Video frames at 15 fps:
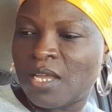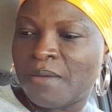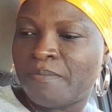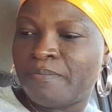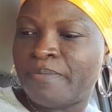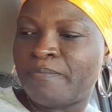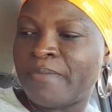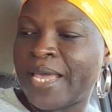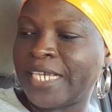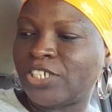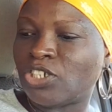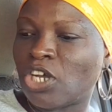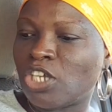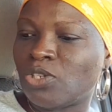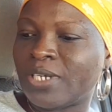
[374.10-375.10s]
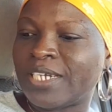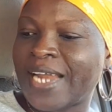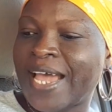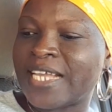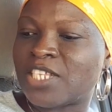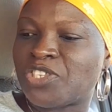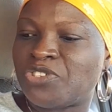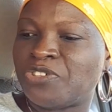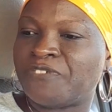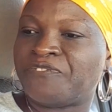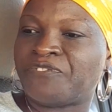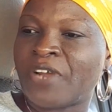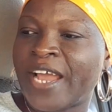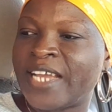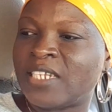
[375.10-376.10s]
Oh, make sure you're nice to your
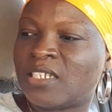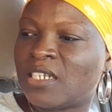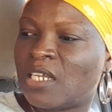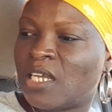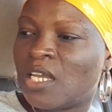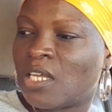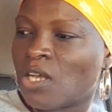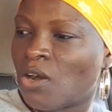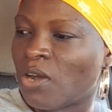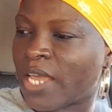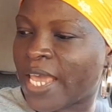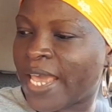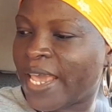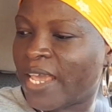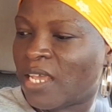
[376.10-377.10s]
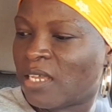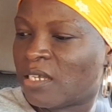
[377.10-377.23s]
friend, okay?